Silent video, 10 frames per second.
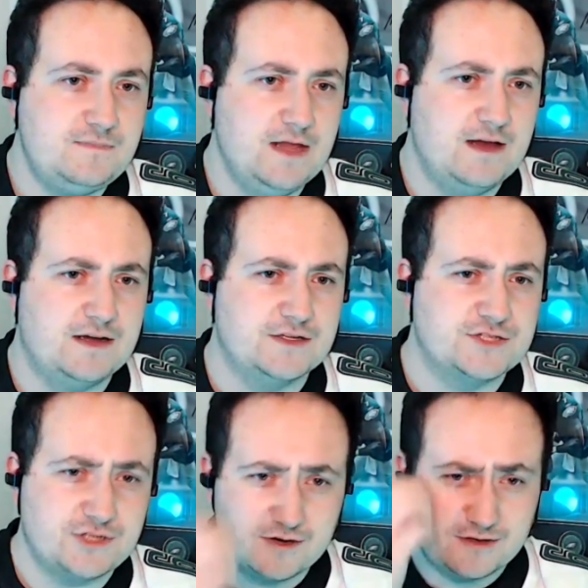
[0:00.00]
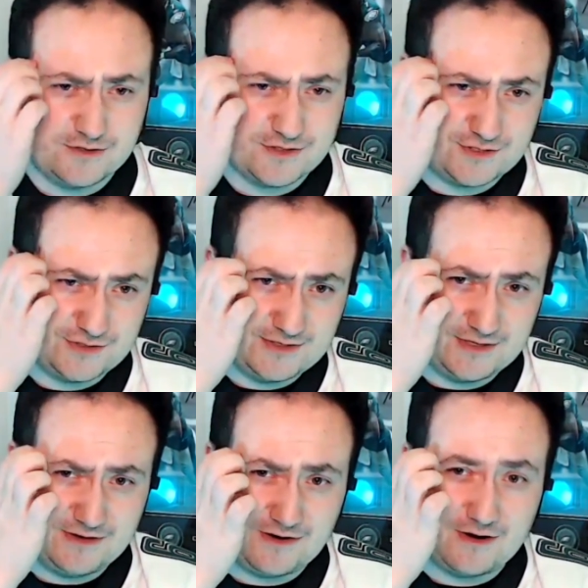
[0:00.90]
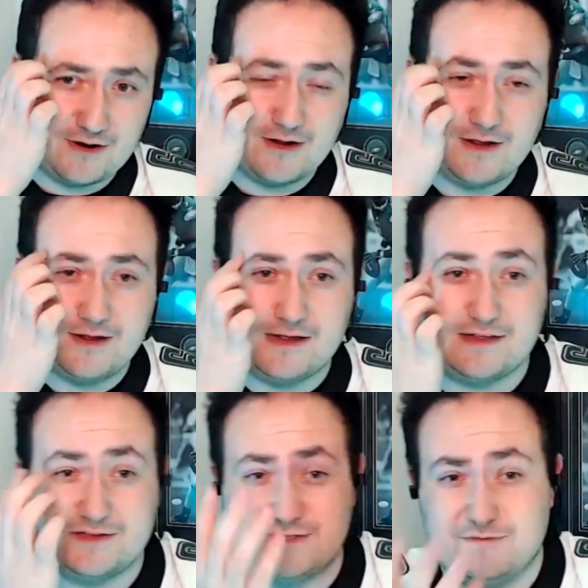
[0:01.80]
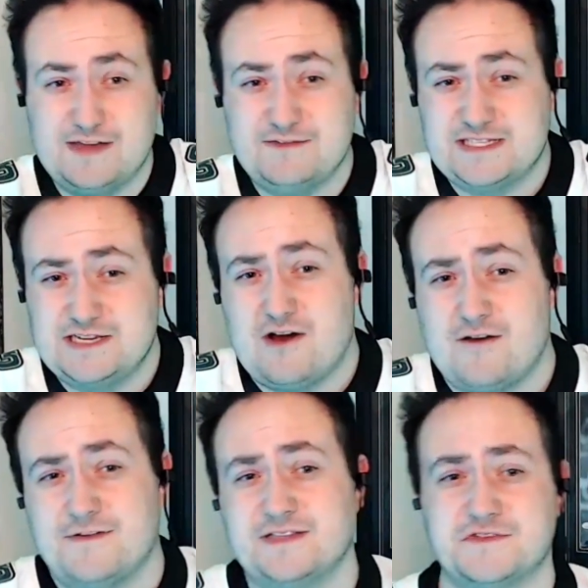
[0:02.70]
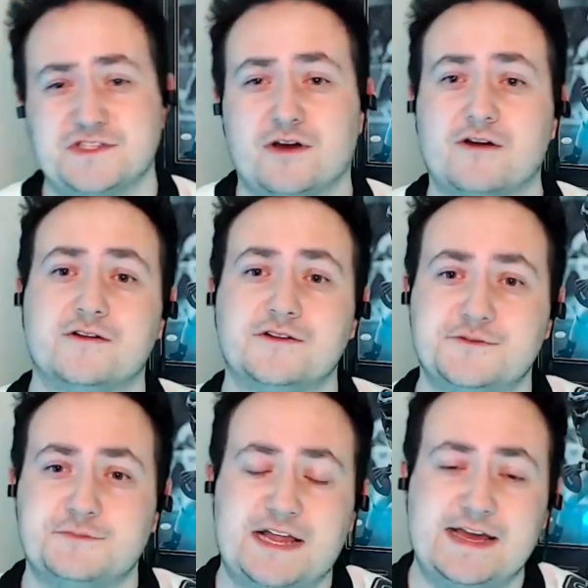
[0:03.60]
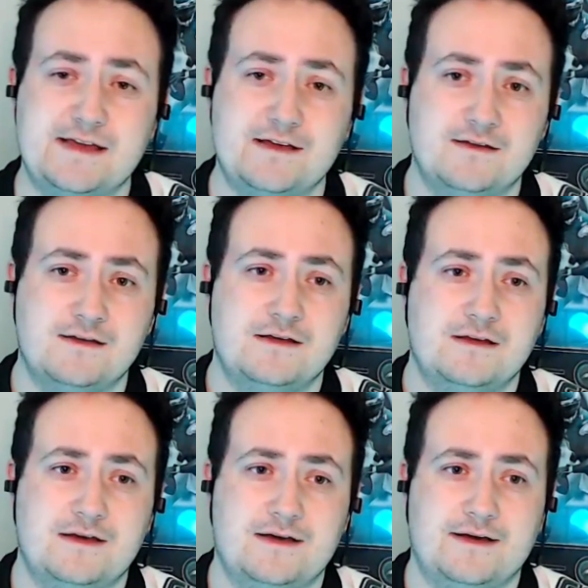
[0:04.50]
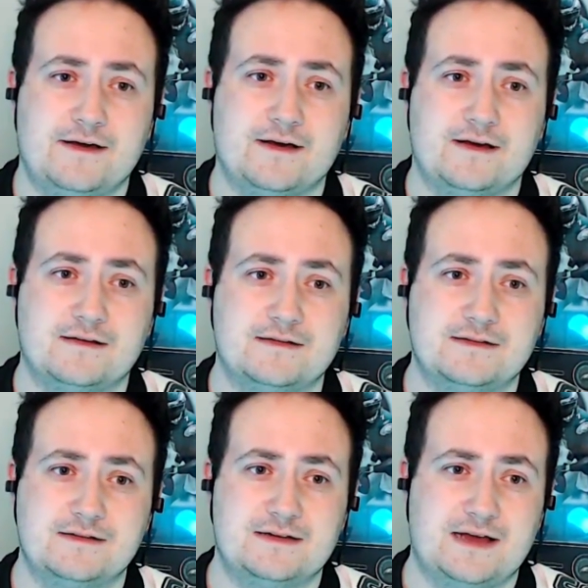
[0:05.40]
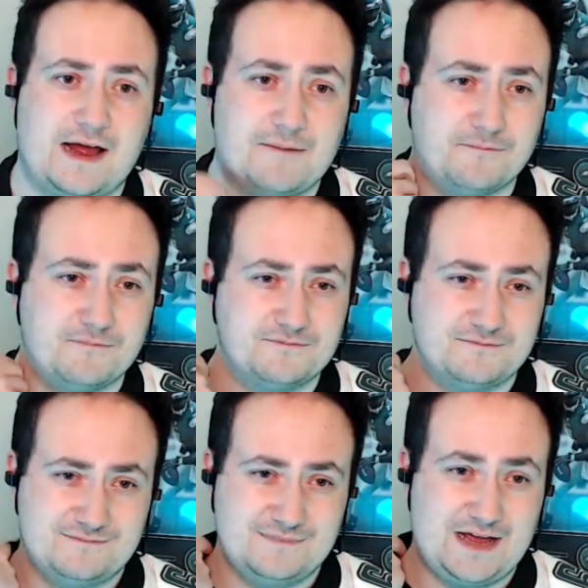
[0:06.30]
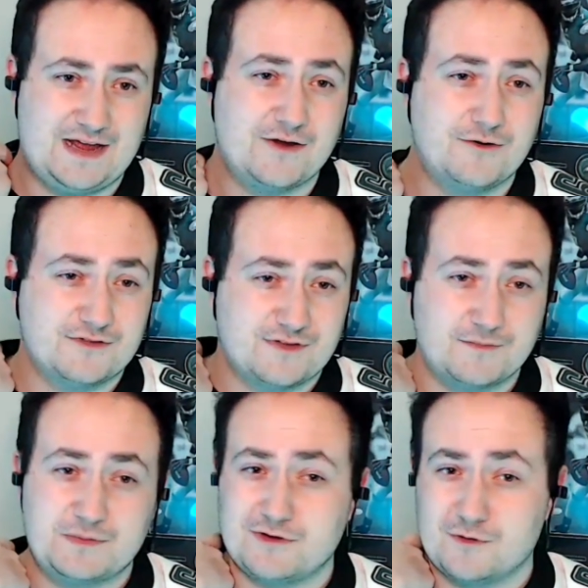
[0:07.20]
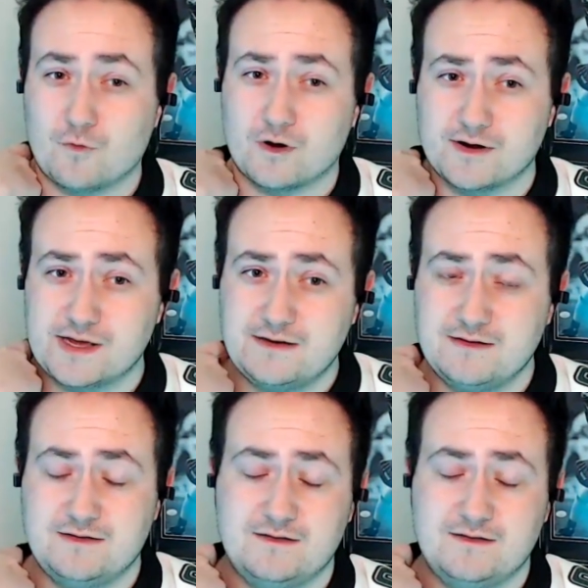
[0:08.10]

Uh, starters, uh, we haven't seen offensive starters play. Uh, I'm I know some people are worried.